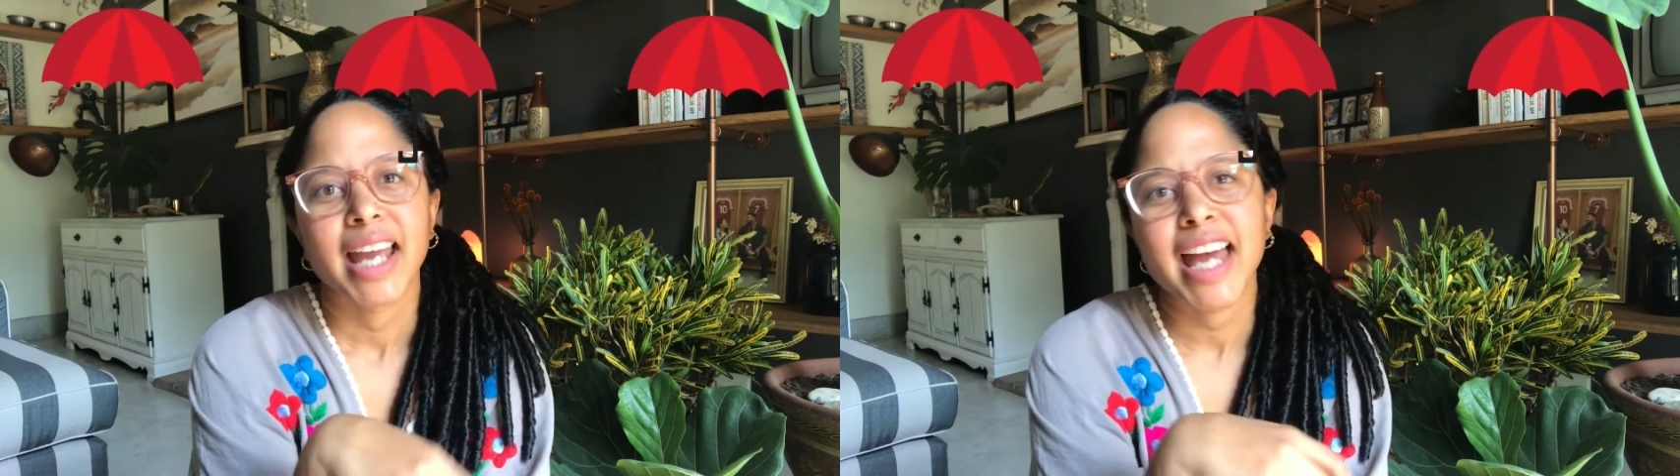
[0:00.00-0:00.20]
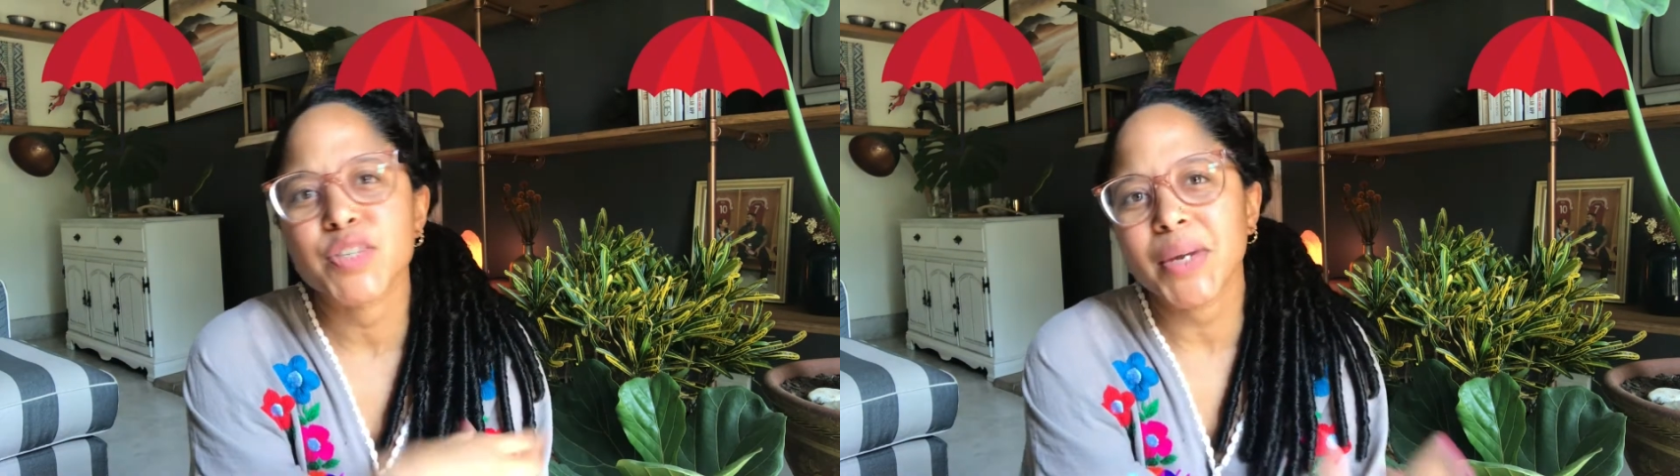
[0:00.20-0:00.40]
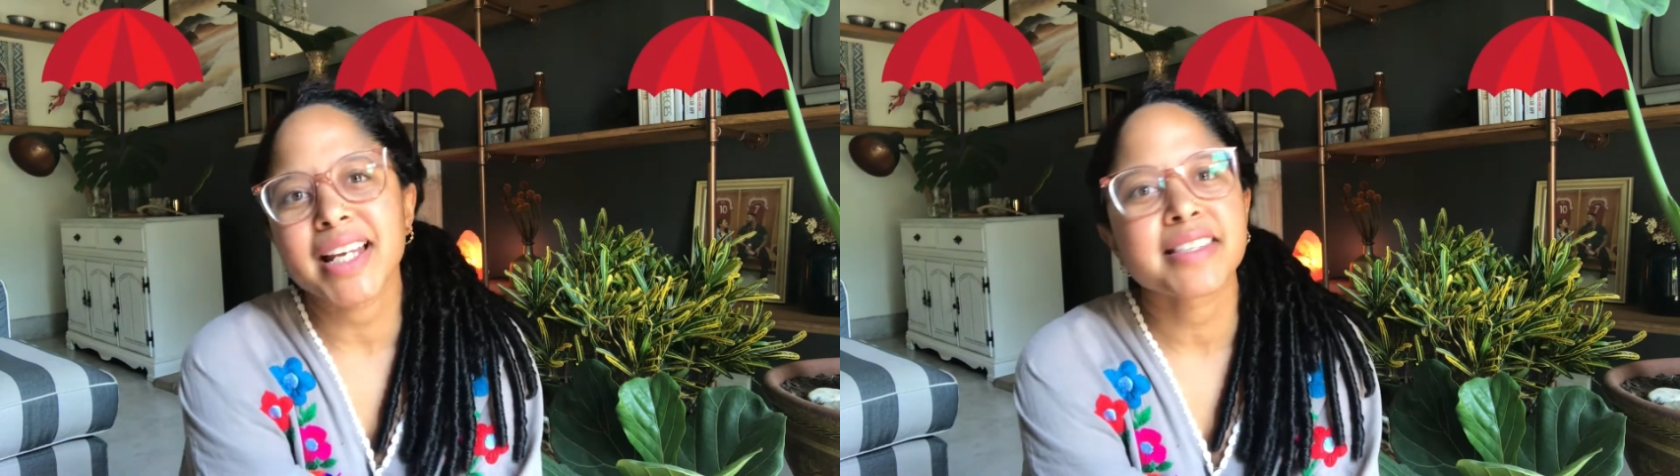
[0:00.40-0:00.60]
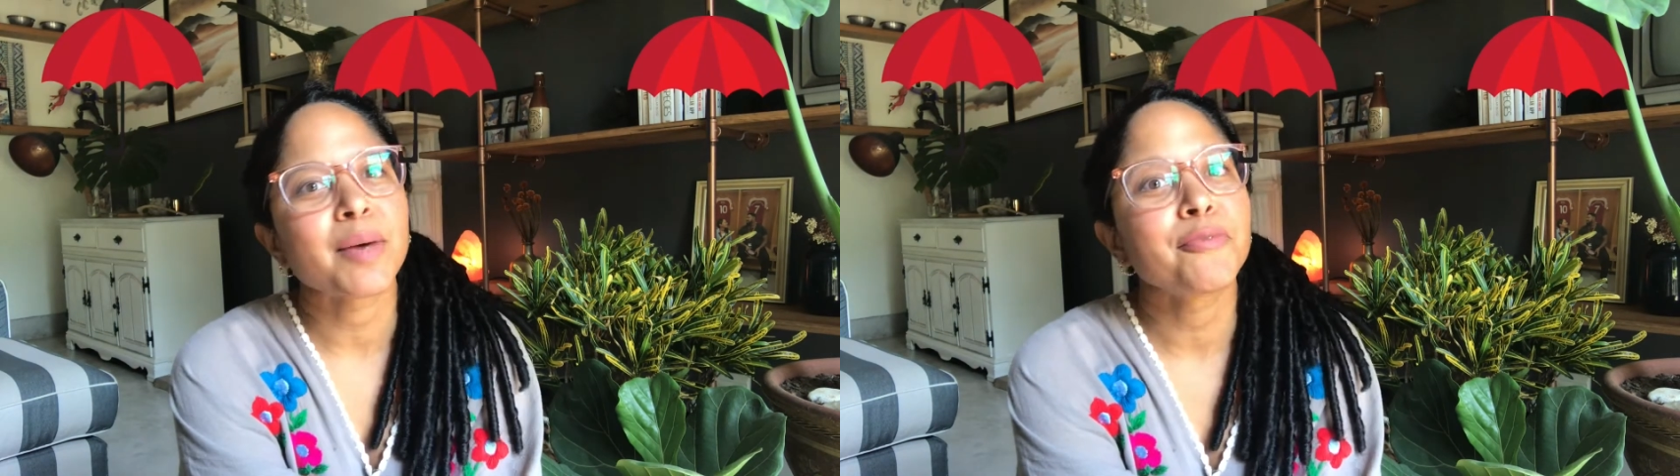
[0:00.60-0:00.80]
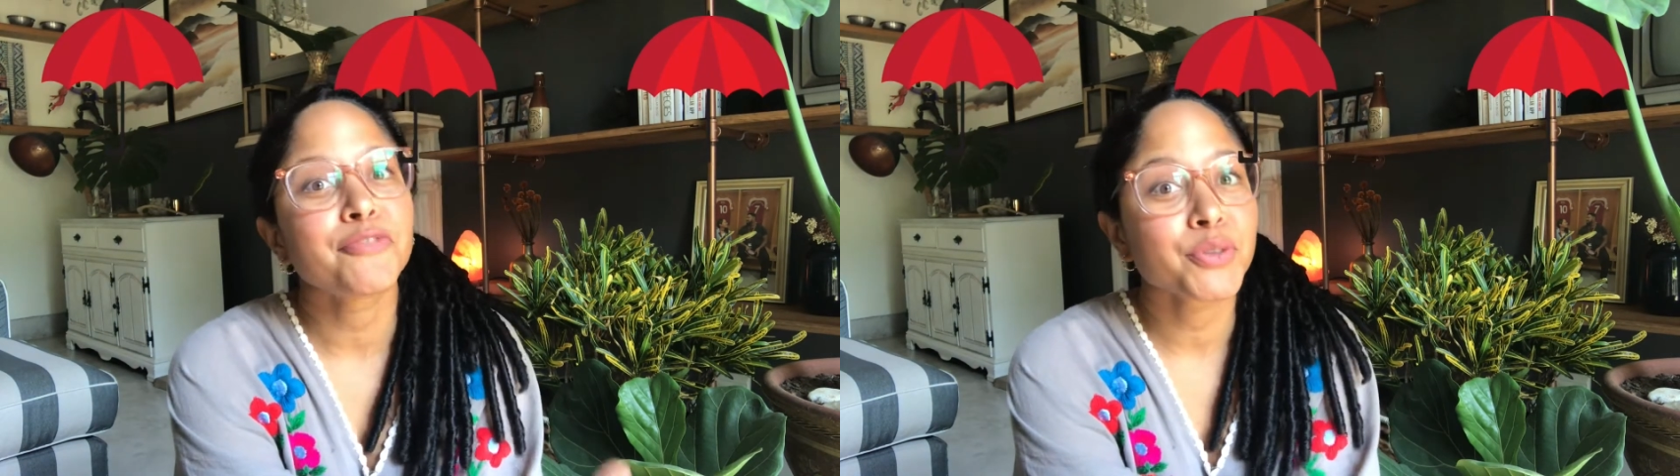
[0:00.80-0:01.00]
as well as
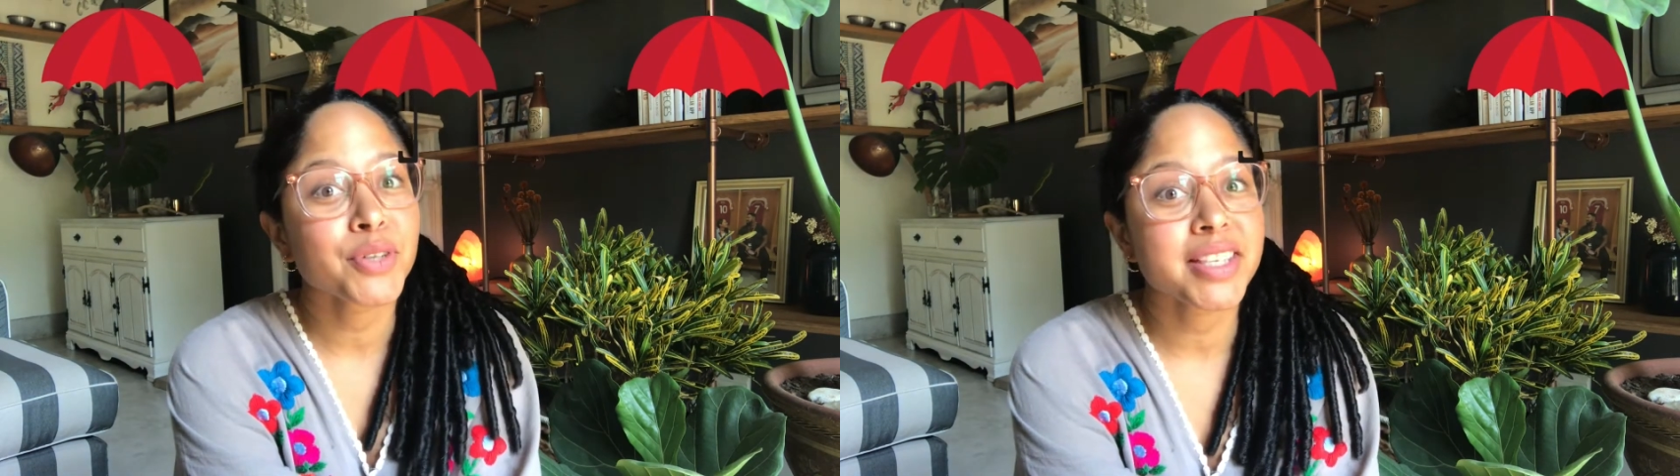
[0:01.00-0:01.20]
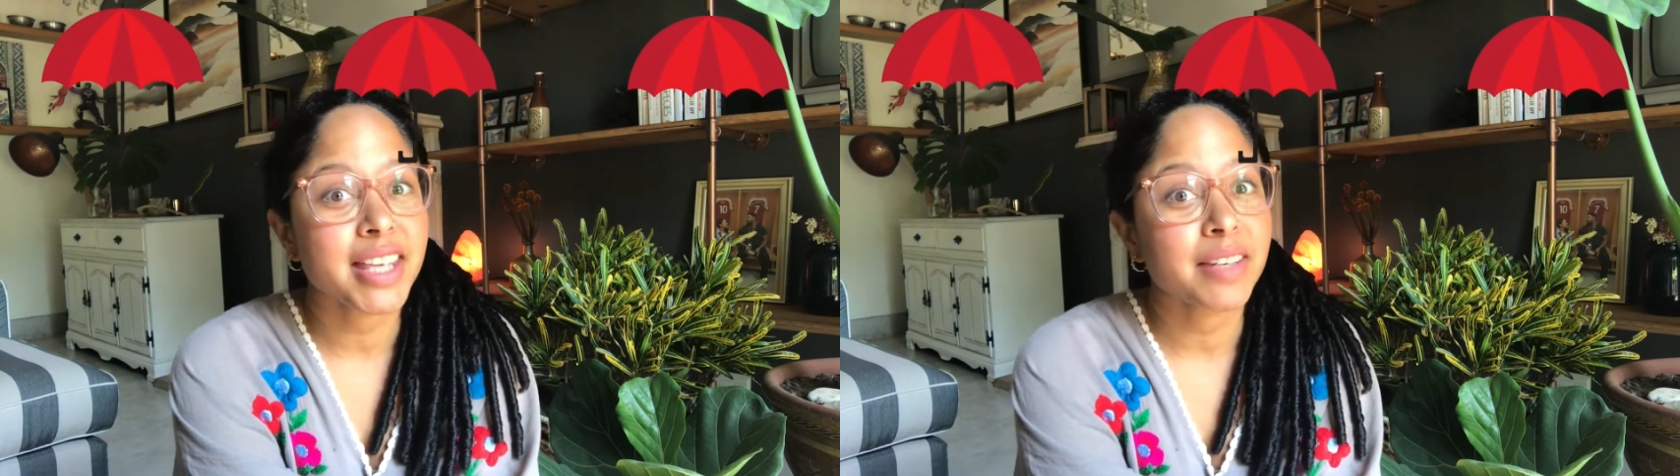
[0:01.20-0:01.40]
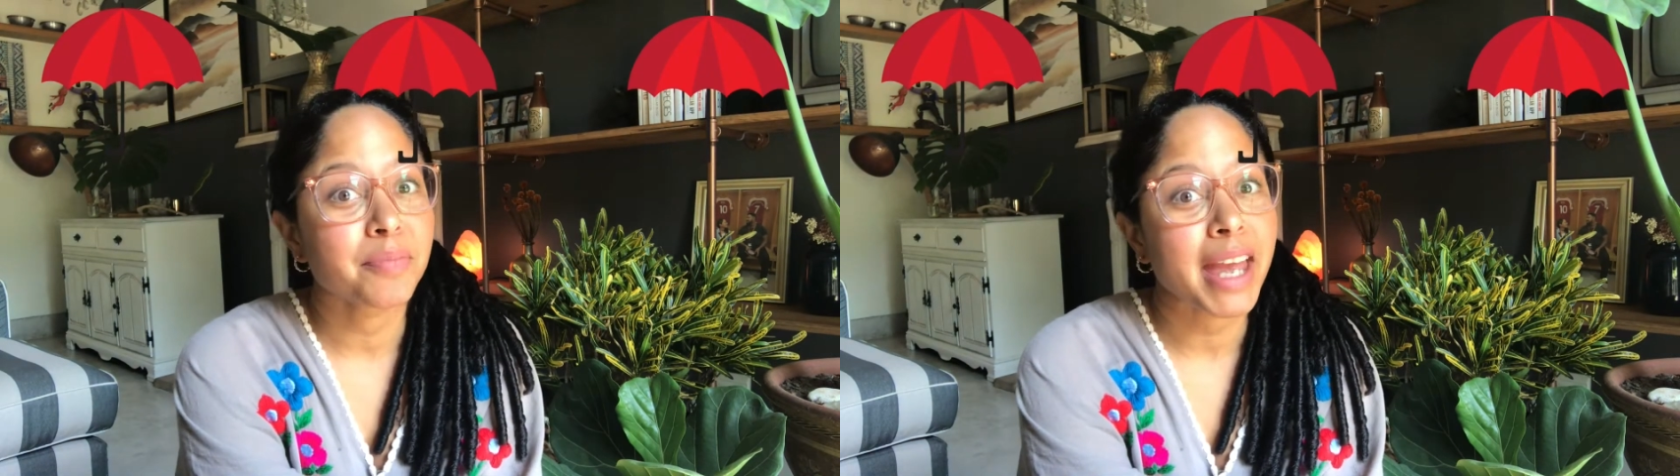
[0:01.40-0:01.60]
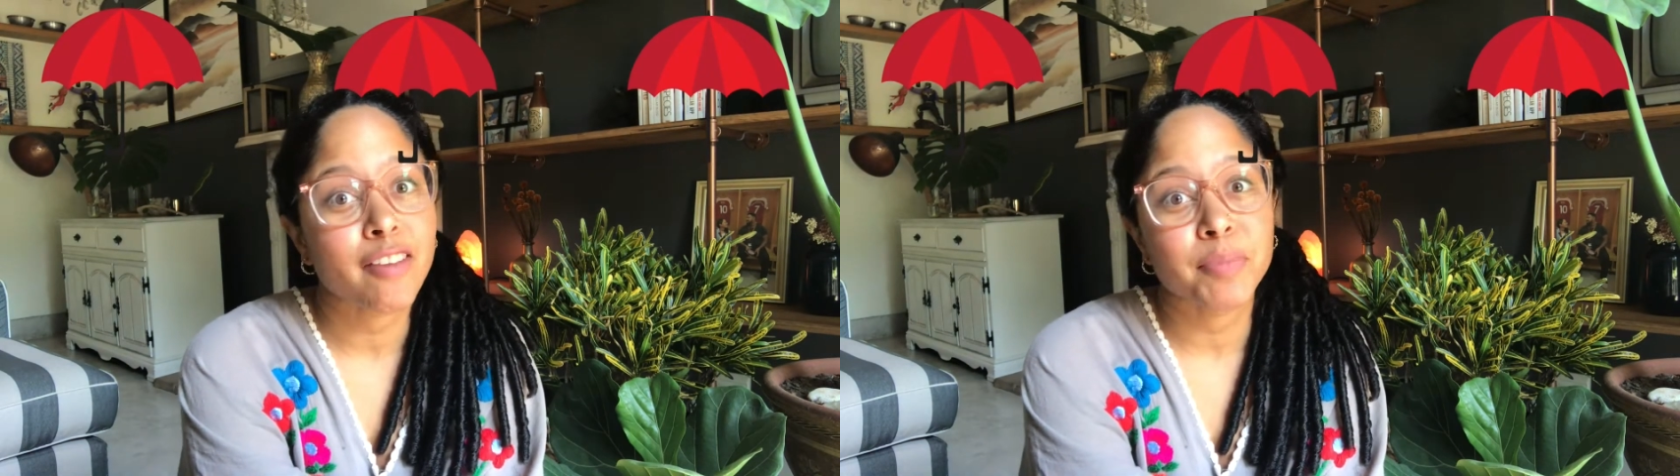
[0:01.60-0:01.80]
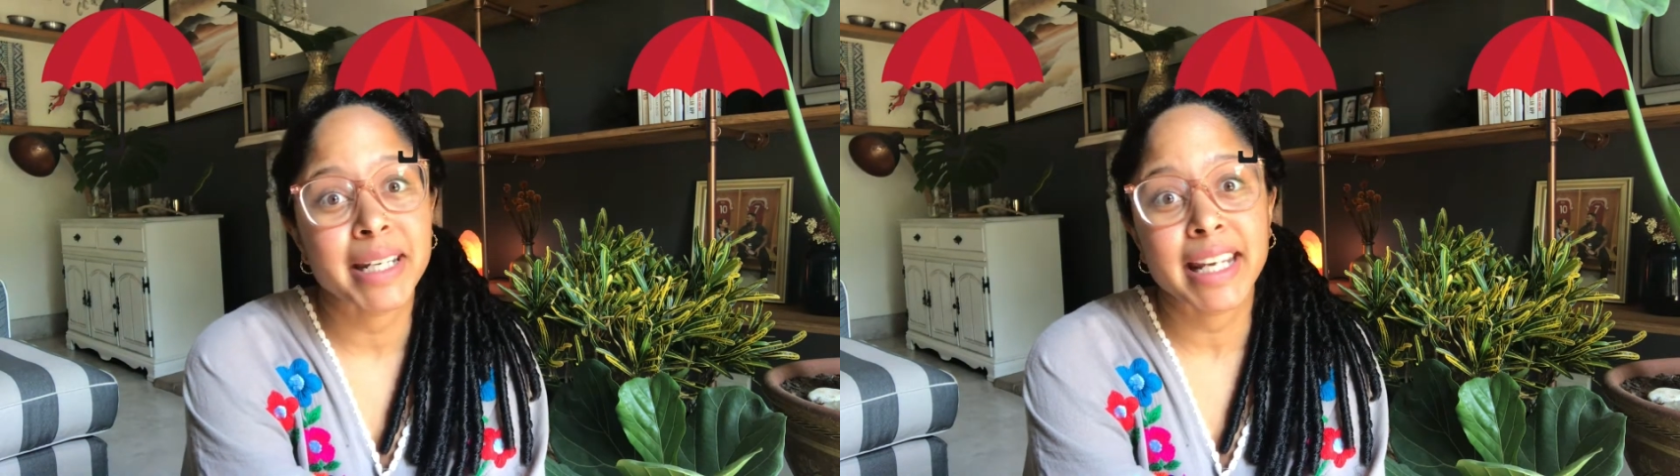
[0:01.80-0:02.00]
some foods that may have been